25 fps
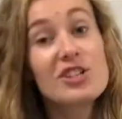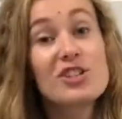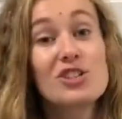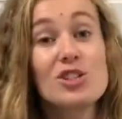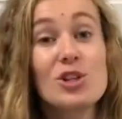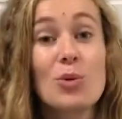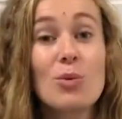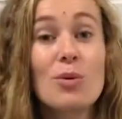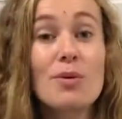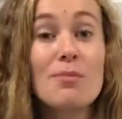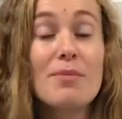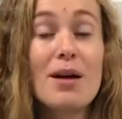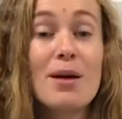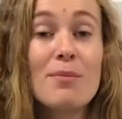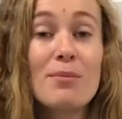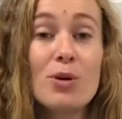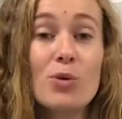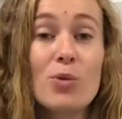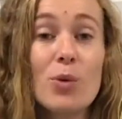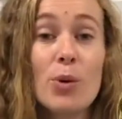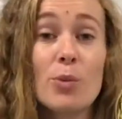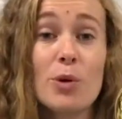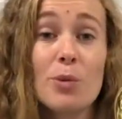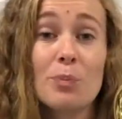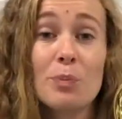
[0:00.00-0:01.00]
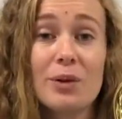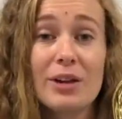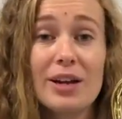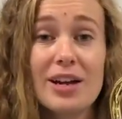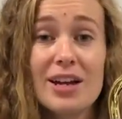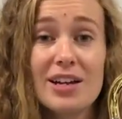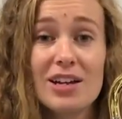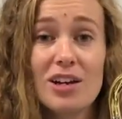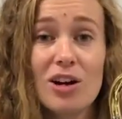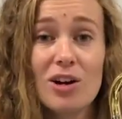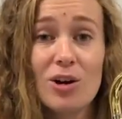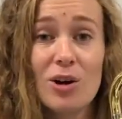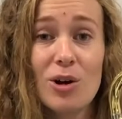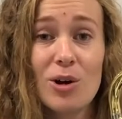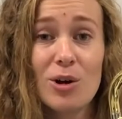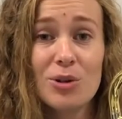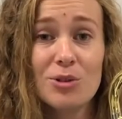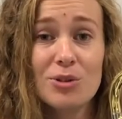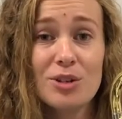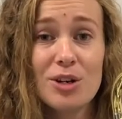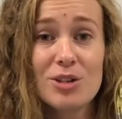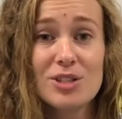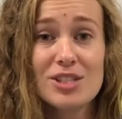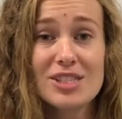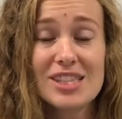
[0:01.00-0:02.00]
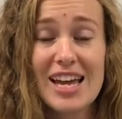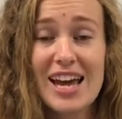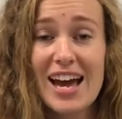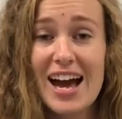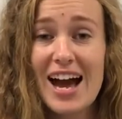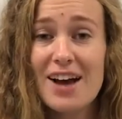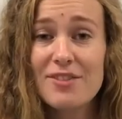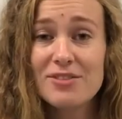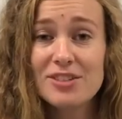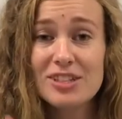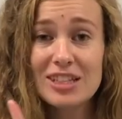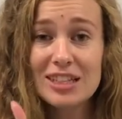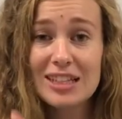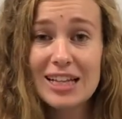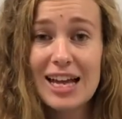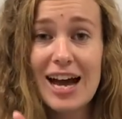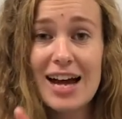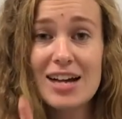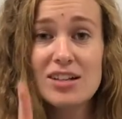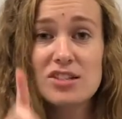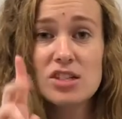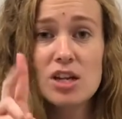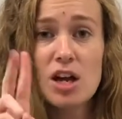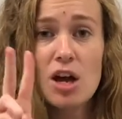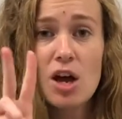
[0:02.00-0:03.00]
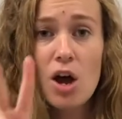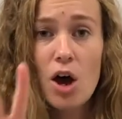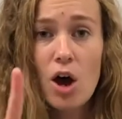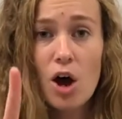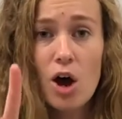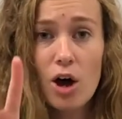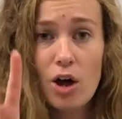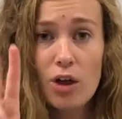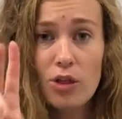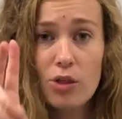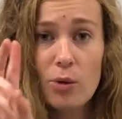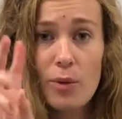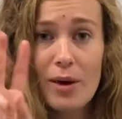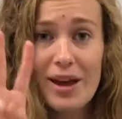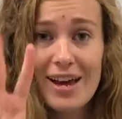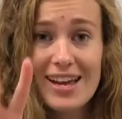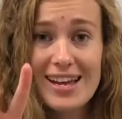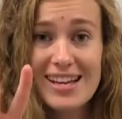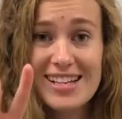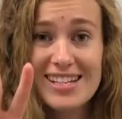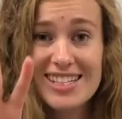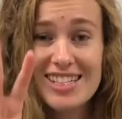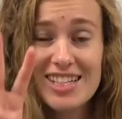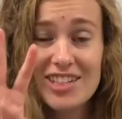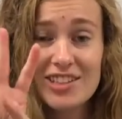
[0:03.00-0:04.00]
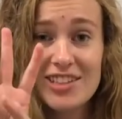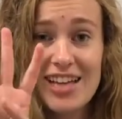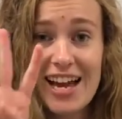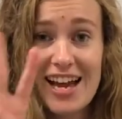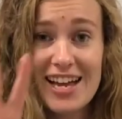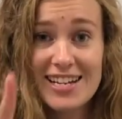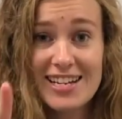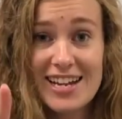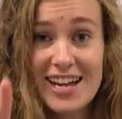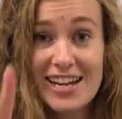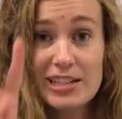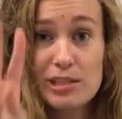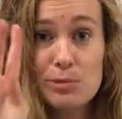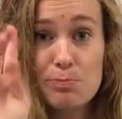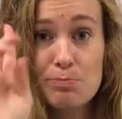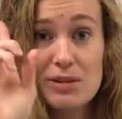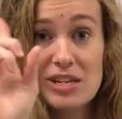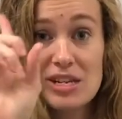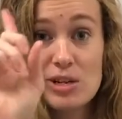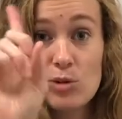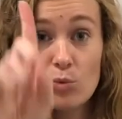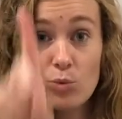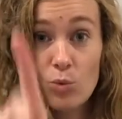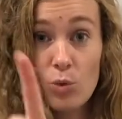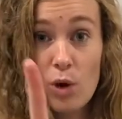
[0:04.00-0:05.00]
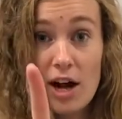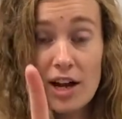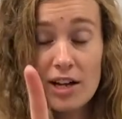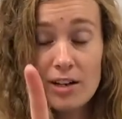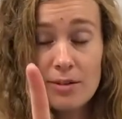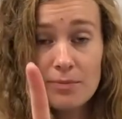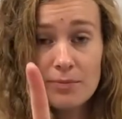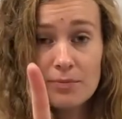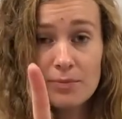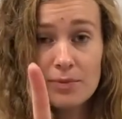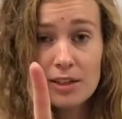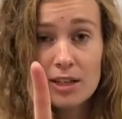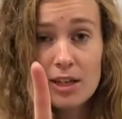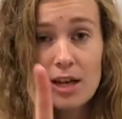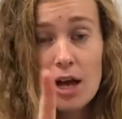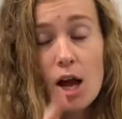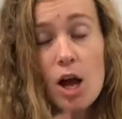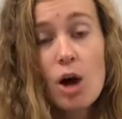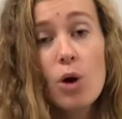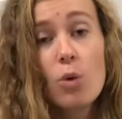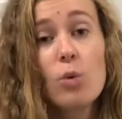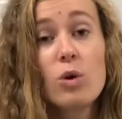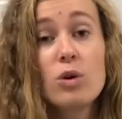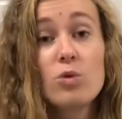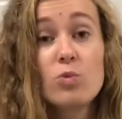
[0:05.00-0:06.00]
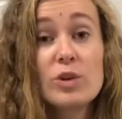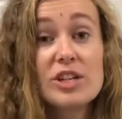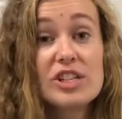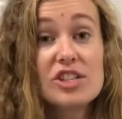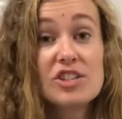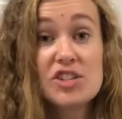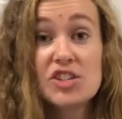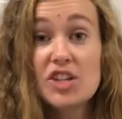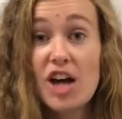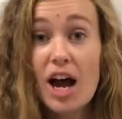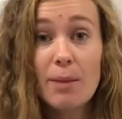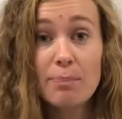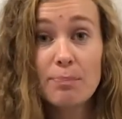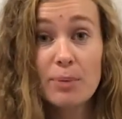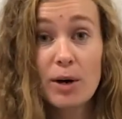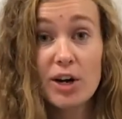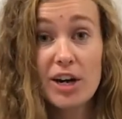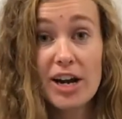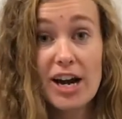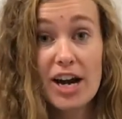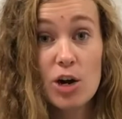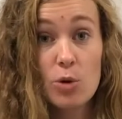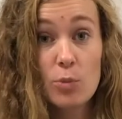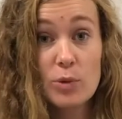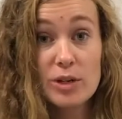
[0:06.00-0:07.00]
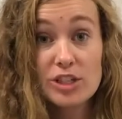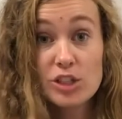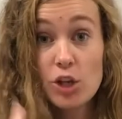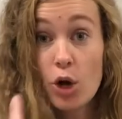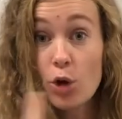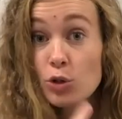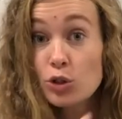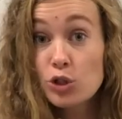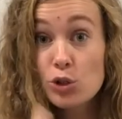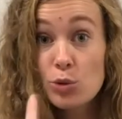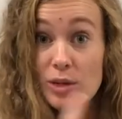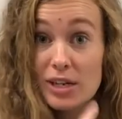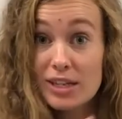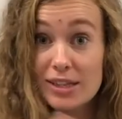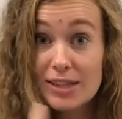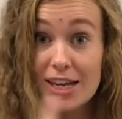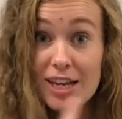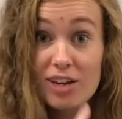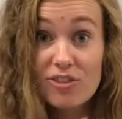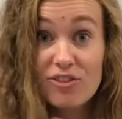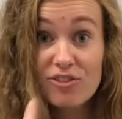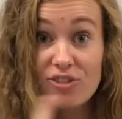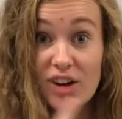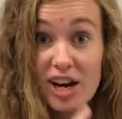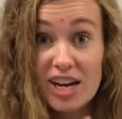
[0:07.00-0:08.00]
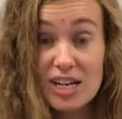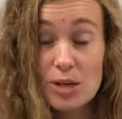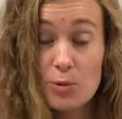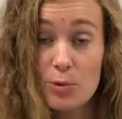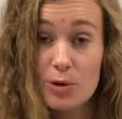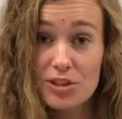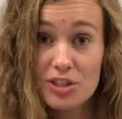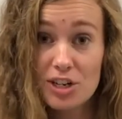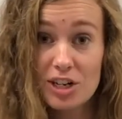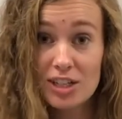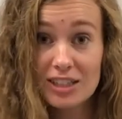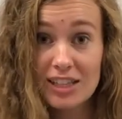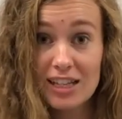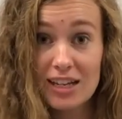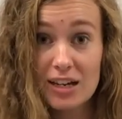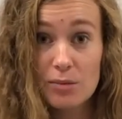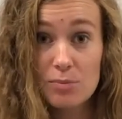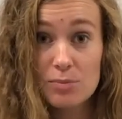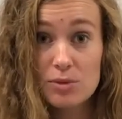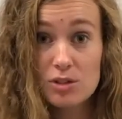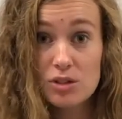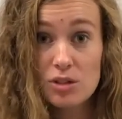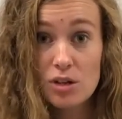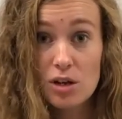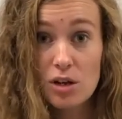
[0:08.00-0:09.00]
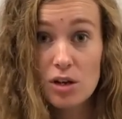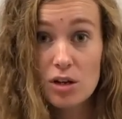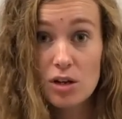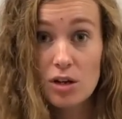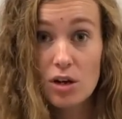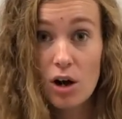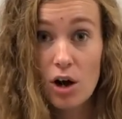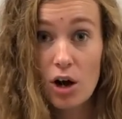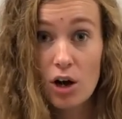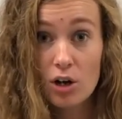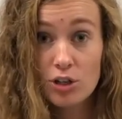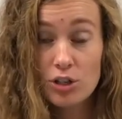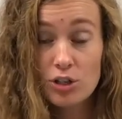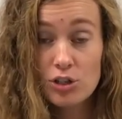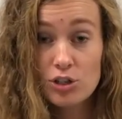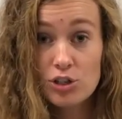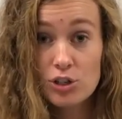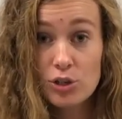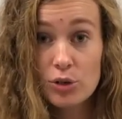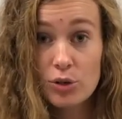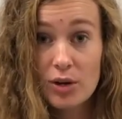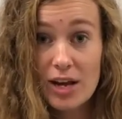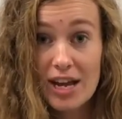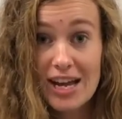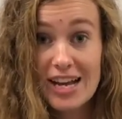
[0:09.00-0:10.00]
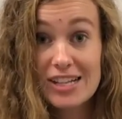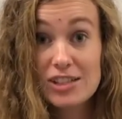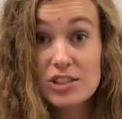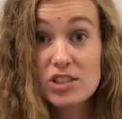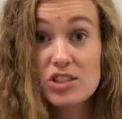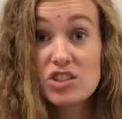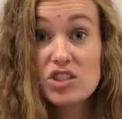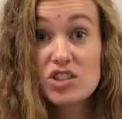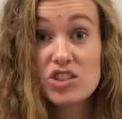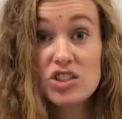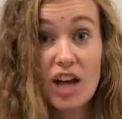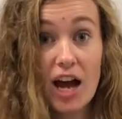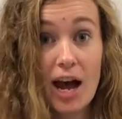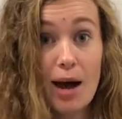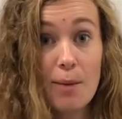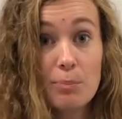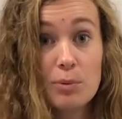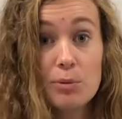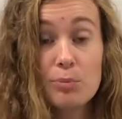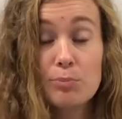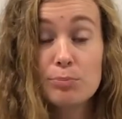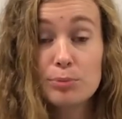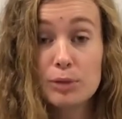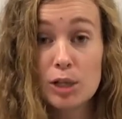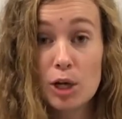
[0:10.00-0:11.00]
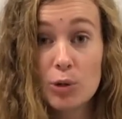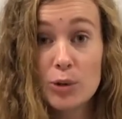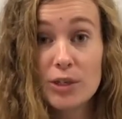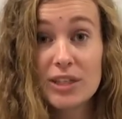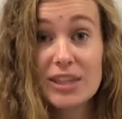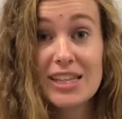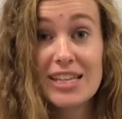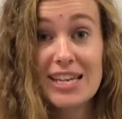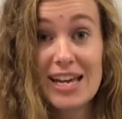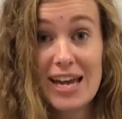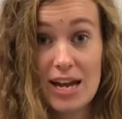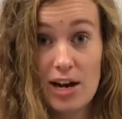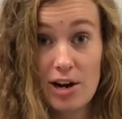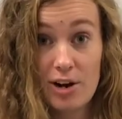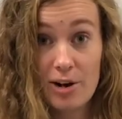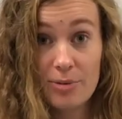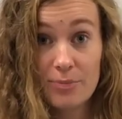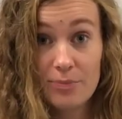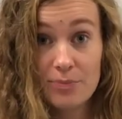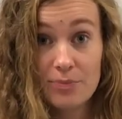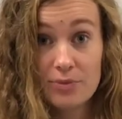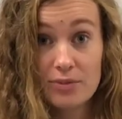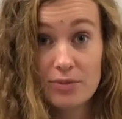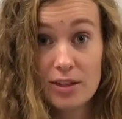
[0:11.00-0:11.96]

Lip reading: so remember when we're playing our whole notes, they have to last all the way until that next beat. 1, when we stop our air, we don't do anything funny with our lips. All you do is stop blowing the air.